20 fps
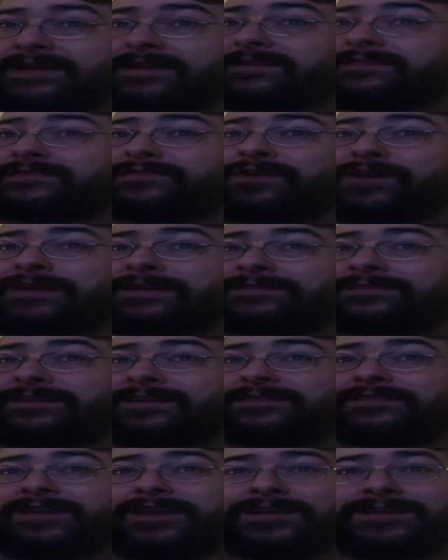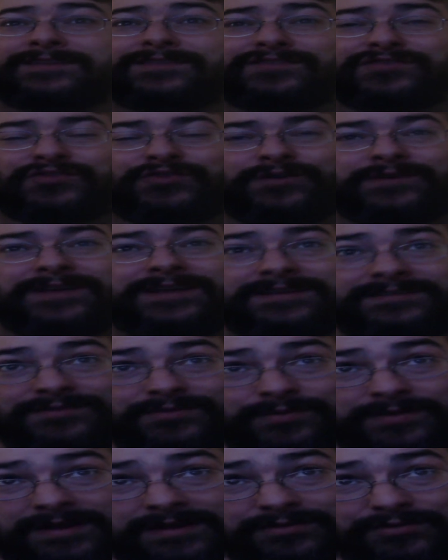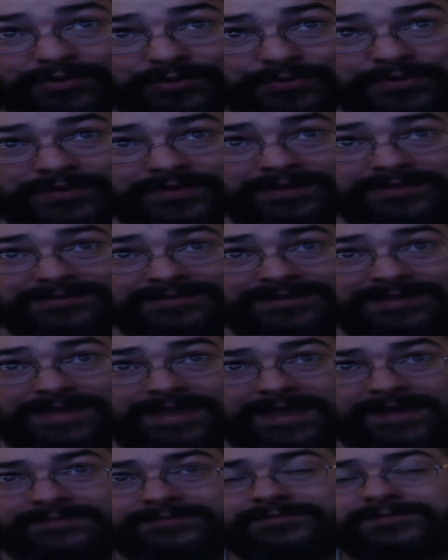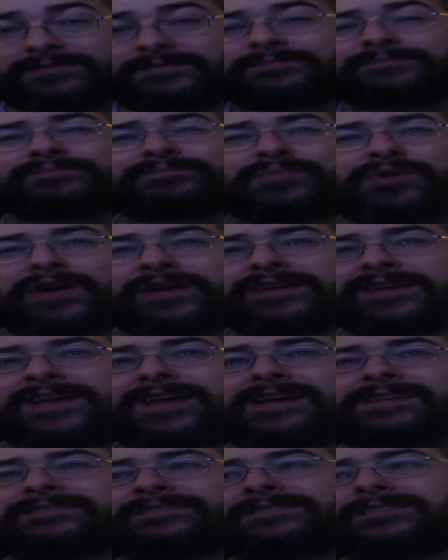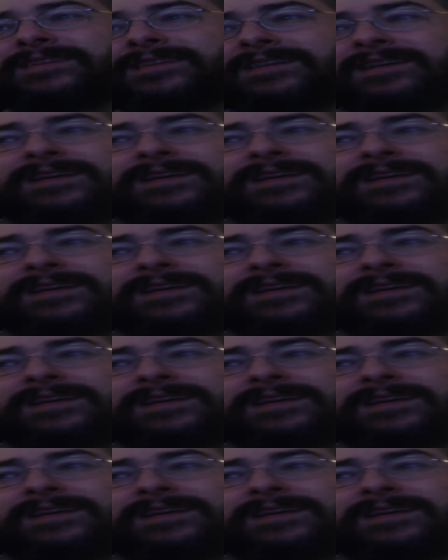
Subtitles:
It's not as exciting a story as the one I told in the last podcast,